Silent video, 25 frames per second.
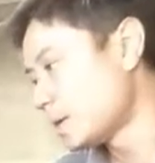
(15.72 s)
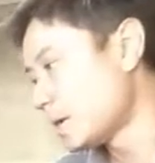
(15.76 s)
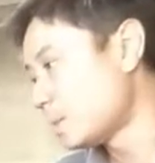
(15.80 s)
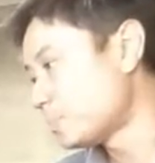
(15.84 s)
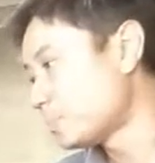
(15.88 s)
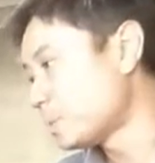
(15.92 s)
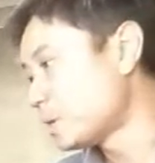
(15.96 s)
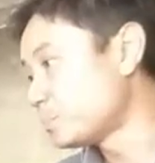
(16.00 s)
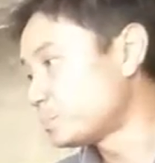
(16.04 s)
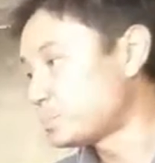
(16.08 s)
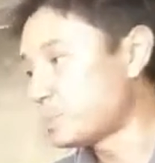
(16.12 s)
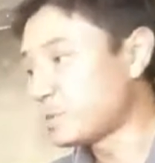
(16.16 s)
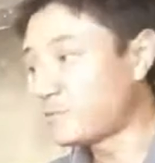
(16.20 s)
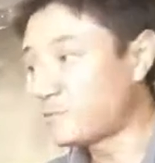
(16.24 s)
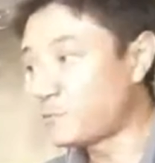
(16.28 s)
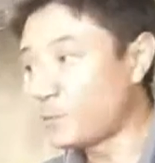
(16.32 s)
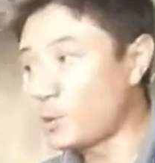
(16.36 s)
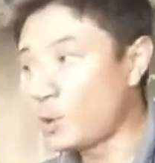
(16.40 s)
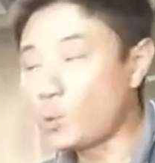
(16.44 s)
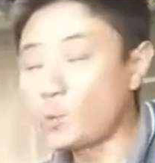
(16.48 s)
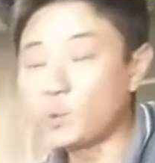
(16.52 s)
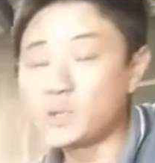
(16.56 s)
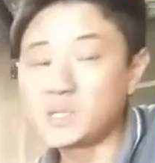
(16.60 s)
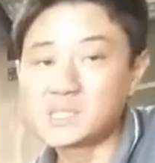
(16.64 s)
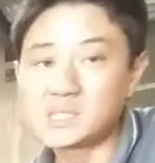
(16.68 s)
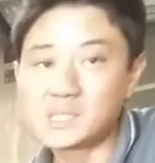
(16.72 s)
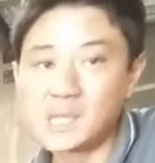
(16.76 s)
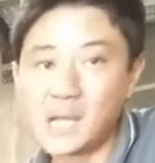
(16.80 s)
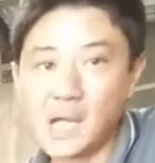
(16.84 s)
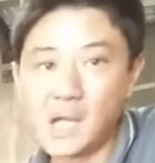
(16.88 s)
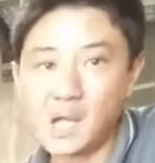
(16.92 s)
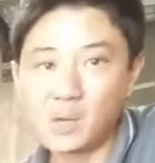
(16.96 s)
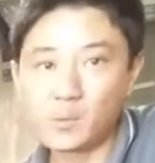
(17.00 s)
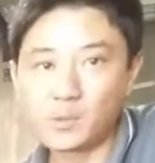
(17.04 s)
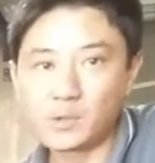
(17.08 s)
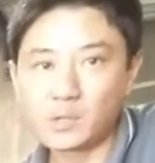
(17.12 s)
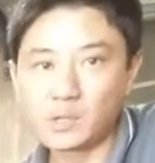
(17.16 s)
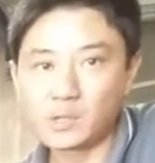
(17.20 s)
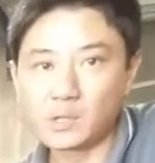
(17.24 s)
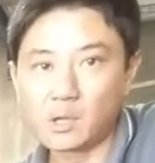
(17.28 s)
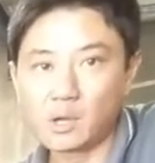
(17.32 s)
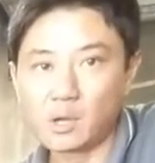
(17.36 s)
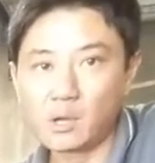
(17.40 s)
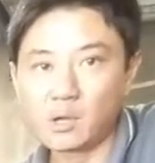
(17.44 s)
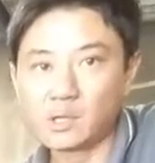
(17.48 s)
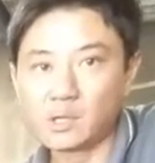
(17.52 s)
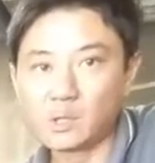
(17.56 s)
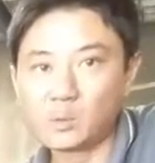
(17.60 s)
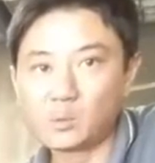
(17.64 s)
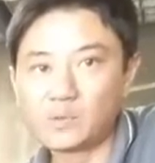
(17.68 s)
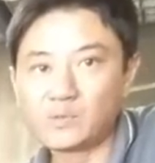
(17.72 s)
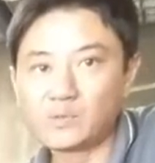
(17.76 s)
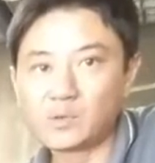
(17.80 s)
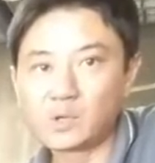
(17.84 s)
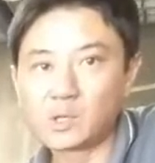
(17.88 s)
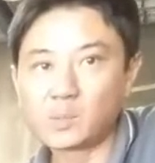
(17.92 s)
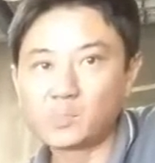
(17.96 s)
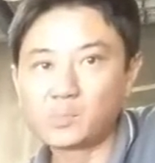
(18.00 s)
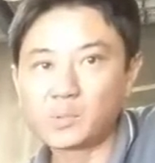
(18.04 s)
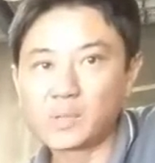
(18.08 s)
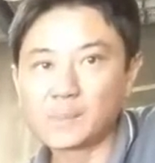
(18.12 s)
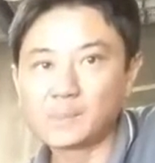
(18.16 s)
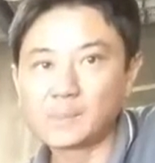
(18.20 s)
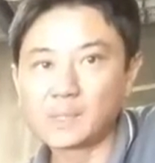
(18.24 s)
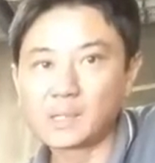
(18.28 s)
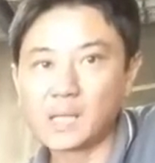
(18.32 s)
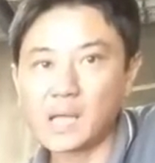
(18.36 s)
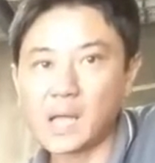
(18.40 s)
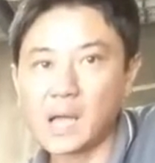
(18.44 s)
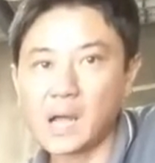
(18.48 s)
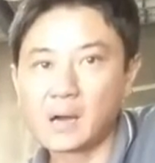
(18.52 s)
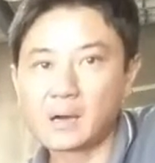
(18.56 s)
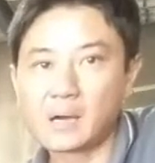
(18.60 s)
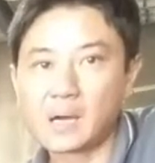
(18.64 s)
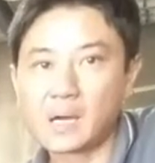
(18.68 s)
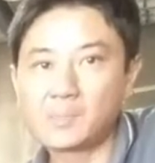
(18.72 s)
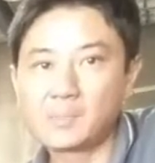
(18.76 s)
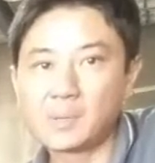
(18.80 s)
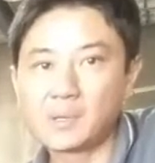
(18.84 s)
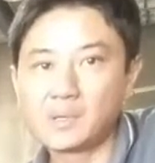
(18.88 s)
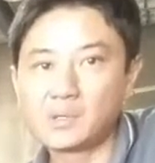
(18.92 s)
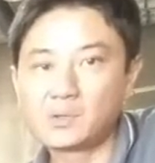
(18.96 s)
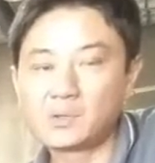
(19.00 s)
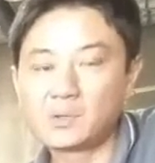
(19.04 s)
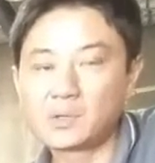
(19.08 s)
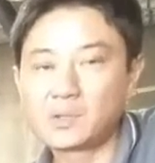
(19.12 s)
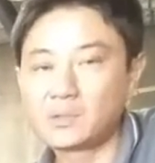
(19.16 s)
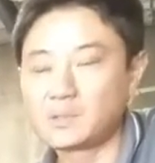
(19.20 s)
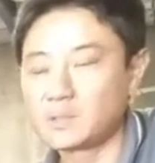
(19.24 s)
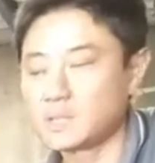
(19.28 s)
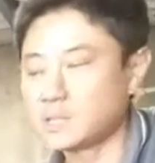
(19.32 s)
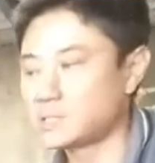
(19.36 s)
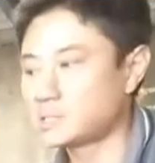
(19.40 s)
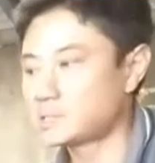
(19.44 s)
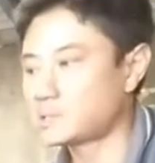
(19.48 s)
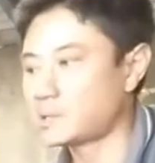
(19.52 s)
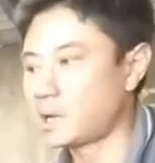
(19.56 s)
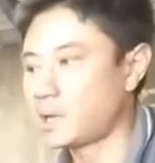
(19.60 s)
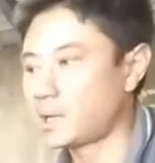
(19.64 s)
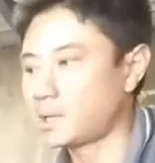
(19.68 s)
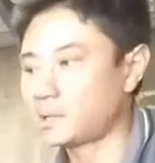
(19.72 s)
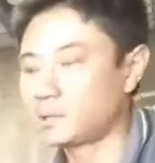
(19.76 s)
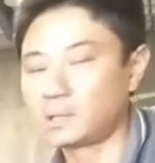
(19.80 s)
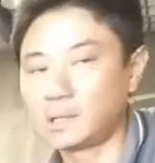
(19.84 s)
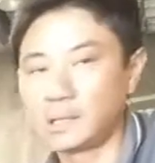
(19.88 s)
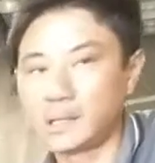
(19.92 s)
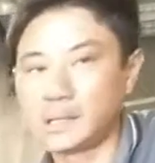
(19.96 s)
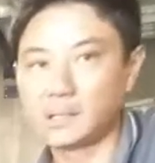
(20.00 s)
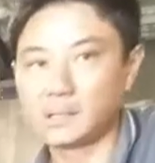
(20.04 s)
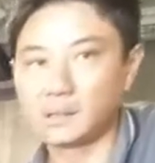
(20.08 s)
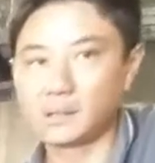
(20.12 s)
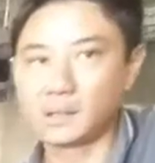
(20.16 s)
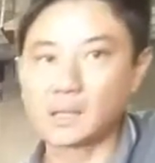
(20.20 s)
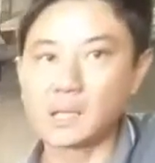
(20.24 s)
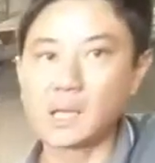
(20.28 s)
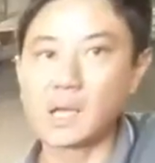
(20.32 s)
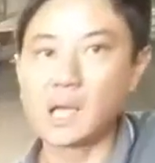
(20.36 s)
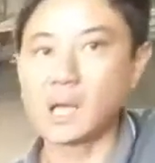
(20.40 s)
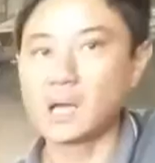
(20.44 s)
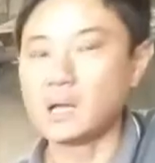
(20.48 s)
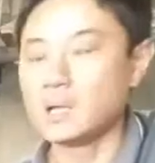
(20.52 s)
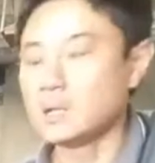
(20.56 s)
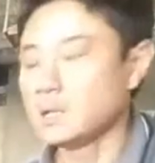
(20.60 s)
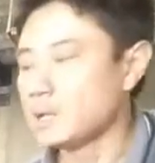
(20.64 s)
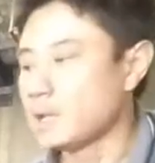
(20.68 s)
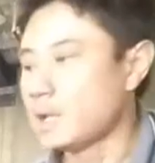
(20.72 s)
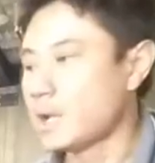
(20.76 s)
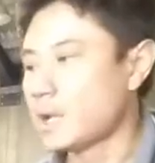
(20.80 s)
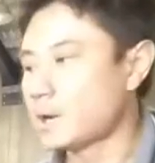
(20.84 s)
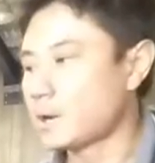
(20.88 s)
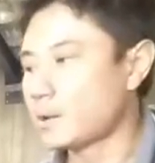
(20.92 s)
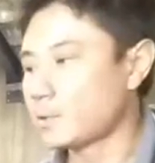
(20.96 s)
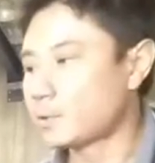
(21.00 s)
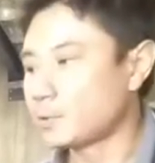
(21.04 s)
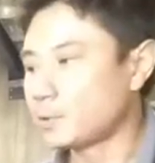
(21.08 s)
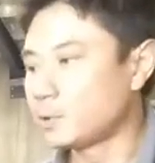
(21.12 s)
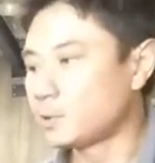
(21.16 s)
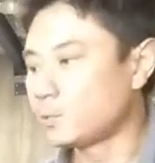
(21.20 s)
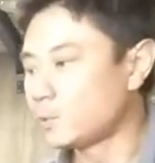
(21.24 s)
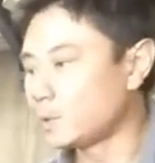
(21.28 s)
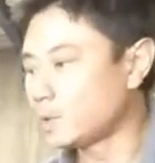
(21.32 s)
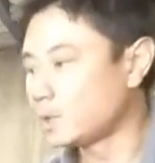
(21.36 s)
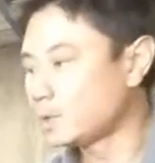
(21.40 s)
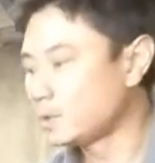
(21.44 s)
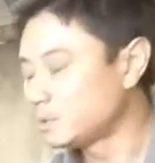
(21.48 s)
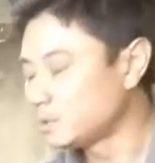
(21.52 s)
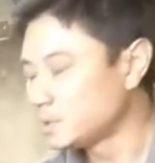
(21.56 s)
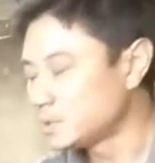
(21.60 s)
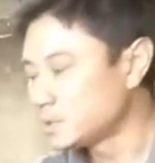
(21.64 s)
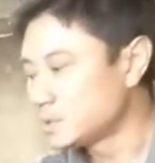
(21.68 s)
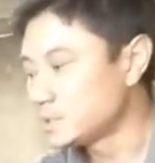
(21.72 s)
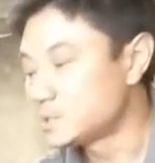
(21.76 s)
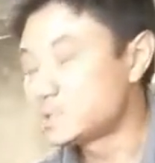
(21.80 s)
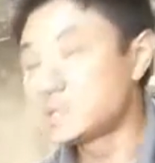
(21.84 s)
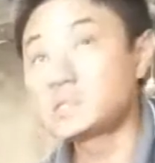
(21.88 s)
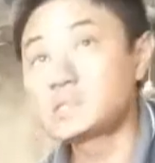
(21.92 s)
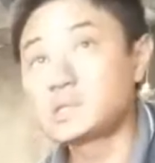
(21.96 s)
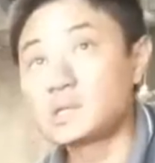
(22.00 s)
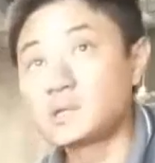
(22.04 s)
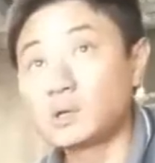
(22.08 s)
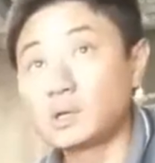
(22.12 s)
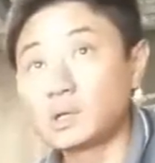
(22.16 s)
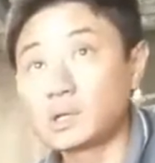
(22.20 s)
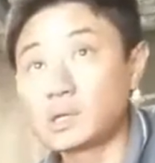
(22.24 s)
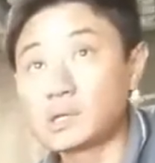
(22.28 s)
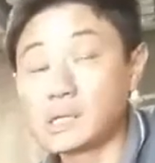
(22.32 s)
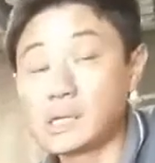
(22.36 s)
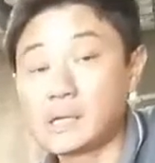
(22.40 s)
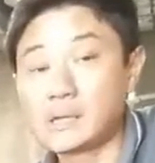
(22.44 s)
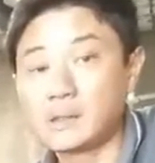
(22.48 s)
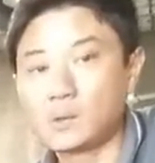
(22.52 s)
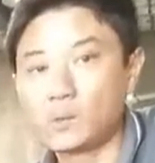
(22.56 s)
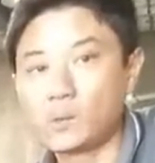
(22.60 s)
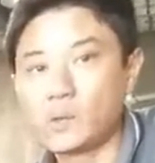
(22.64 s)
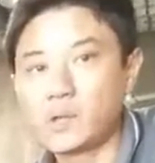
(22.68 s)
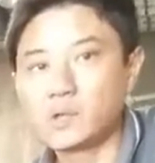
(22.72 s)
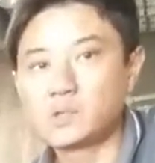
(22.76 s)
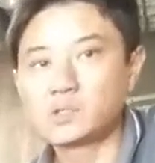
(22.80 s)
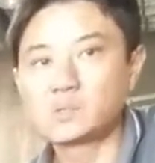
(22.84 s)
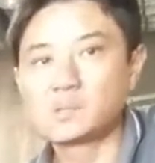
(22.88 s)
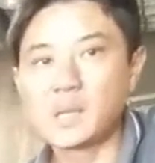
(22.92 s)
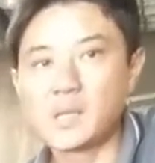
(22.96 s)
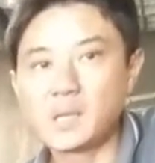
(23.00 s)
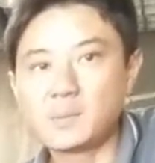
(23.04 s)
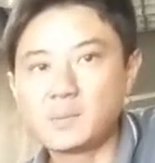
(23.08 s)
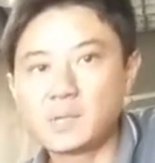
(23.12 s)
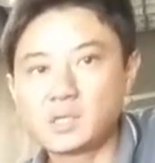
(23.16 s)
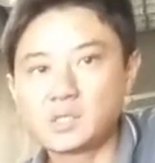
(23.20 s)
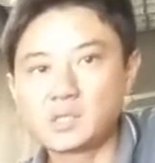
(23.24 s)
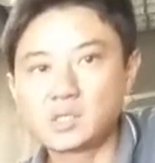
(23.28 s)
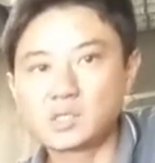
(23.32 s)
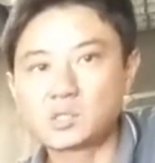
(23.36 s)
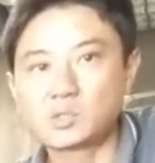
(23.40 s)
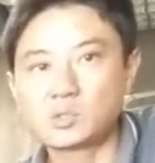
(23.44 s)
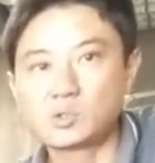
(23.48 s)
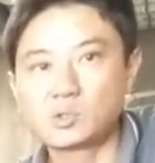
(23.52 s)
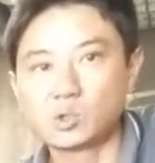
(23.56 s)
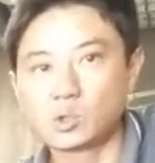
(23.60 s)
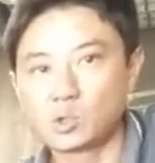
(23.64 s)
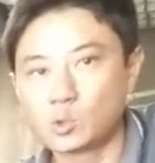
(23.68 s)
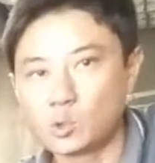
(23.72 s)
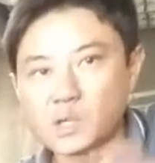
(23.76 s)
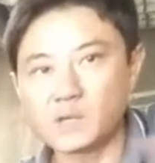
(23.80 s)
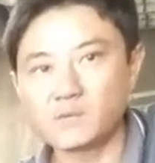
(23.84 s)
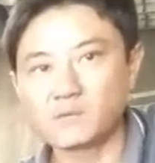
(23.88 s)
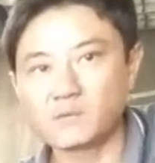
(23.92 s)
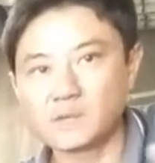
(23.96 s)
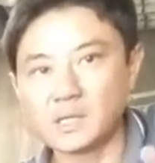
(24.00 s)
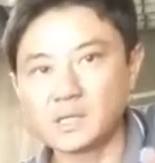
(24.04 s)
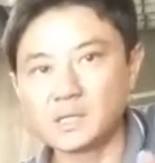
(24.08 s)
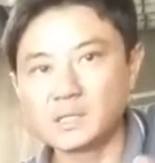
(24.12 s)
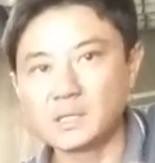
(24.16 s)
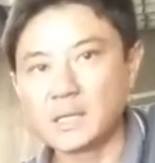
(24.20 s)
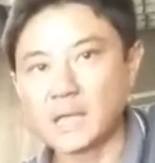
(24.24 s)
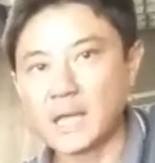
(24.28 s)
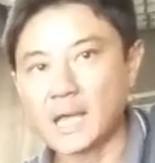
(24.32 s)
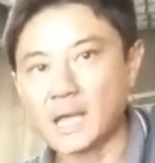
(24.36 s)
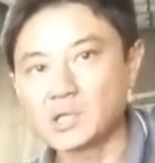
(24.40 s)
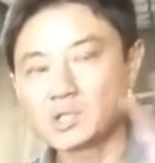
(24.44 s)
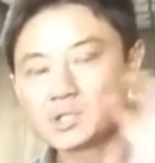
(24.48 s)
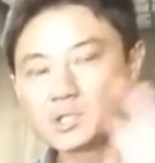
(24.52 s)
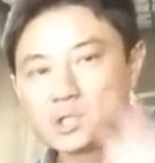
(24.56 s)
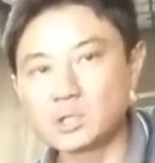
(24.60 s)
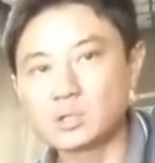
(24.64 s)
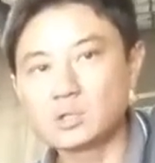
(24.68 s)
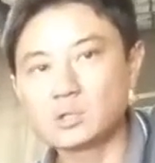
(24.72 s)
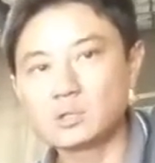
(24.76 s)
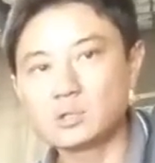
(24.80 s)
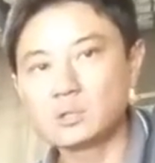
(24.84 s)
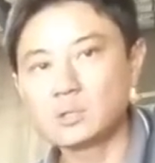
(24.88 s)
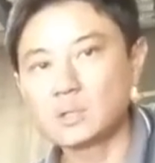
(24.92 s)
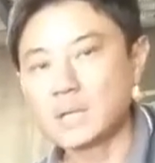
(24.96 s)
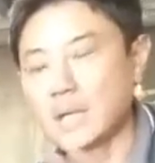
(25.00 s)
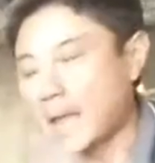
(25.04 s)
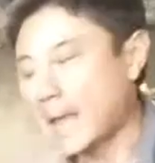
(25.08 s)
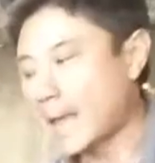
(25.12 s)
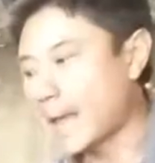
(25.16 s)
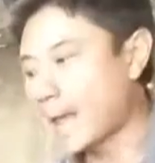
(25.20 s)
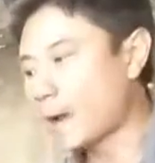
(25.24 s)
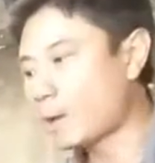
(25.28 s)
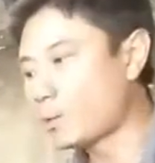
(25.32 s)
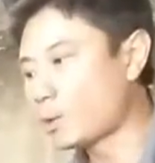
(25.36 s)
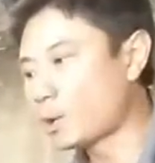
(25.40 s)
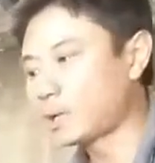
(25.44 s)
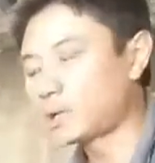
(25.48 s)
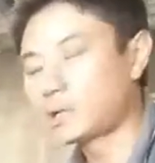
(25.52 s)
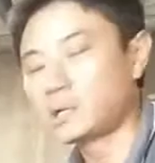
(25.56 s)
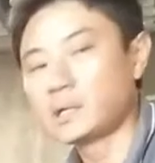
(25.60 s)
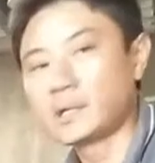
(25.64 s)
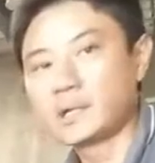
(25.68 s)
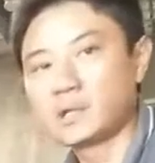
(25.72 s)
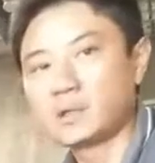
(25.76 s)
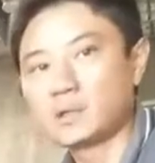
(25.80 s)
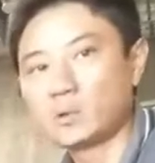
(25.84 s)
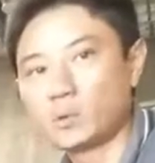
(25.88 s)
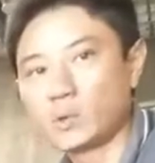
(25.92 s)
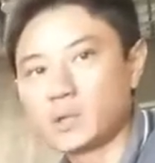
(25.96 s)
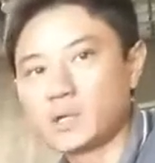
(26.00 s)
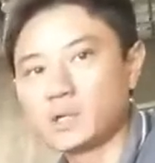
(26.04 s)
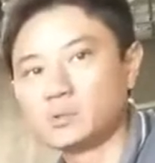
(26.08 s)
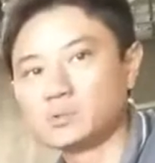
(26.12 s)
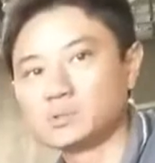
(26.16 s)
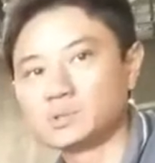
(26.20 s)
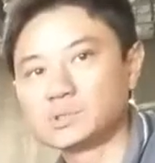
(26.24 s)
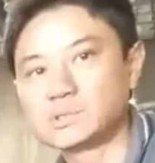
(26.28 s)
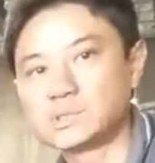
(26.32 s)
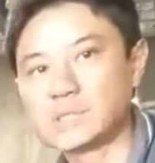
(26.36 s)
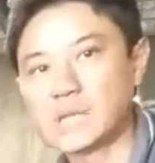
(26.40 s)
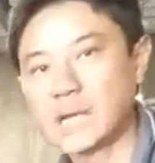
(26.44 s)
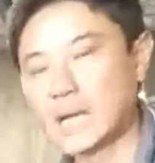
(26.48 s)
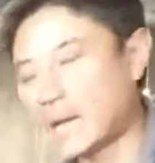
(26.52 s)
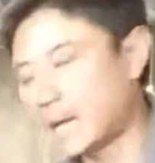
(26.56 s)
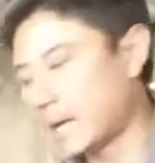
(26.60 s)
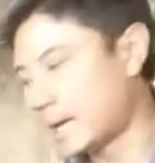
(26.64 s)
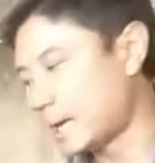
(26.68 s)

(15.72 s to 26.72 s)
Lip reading: Now, but before we start with the coating, we've got to prep the car up and doing things like cleaning the car. And I thought, well, since I'm going to clean the wheels, maybe I just do a quick vid and show you how I clean the wheels.